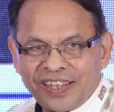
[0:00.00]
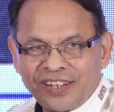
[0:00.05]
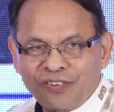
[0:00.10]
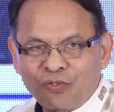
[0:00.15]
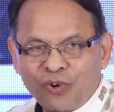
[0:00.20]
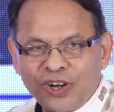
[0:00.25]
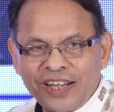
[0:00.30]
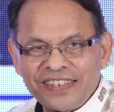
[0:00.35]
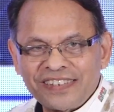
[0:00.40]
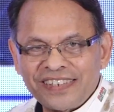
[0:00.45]

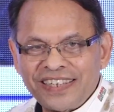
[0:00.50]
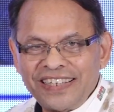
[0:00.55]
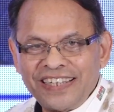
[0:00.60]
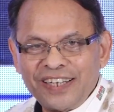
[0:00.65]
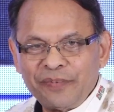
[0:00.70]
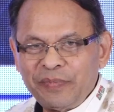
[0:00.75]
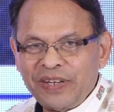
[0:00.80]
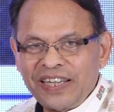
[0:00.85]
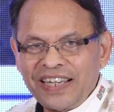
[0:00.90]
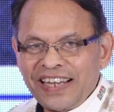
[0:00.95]
What is
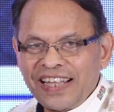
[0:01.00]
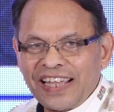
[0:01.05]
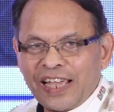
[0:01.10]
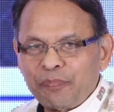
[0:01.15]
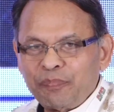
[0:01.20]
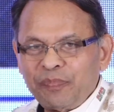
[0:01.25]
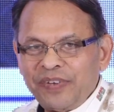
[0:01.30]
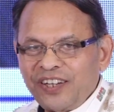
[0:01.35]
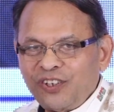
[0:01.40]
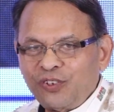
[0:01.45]
ultimately
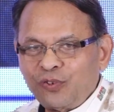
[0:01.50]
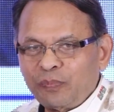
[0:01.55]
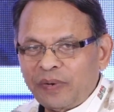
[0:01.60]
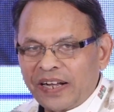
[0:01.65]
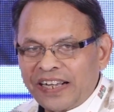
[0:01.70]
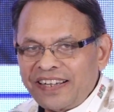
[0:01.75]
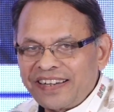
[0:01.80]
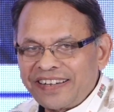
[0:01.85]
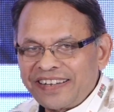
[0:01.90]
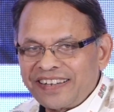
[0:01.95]
happening to
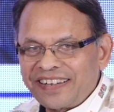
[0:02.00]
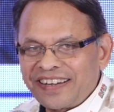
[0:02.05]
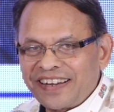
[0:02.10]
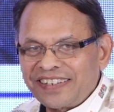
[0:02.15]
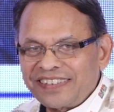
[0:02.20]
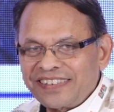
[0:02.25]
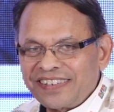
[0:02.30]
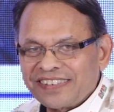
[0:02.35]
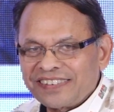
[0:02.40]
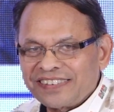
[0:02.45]
my trade
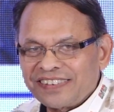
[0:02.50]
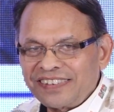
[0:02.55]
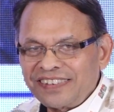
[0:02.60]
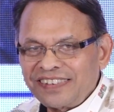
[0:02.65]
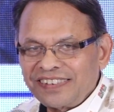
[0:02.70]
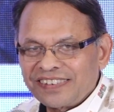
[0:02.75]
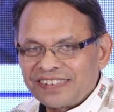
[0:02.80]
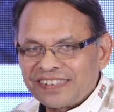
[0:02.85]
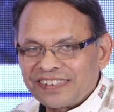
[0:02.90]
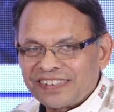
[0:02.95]
transaction?
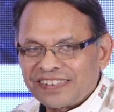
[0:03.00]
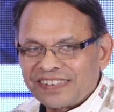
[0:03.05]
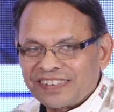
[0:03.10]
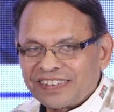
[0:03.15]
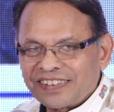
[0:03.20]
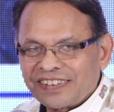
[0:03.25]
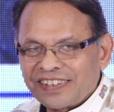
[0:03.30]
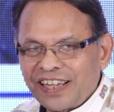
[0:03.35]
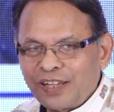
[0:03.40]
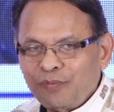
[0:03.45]

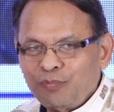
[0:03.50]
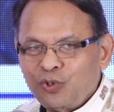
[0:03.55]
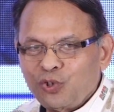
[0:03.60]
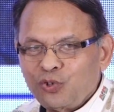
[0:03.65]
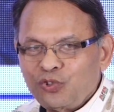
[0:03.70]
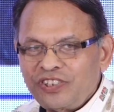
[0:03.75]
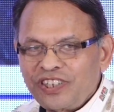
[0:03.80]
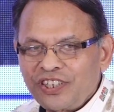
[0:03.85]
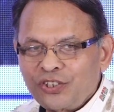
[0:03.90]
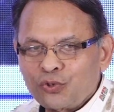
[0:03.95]
I am
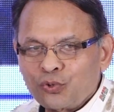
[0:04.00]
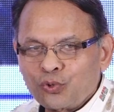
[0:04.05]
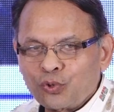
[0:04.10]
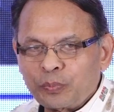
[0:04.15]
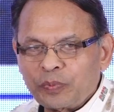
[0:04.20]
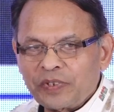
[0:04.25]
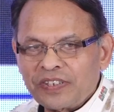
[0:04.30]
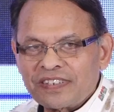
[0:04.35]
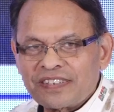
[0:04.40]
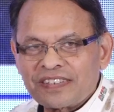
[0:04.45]
losing 2
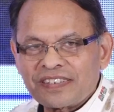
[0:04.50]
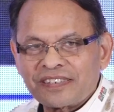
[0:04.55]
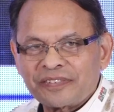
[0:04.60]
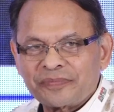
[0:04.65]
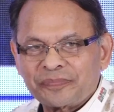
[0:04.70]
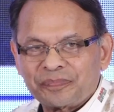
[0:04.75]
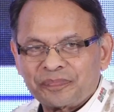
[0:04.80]
rupees.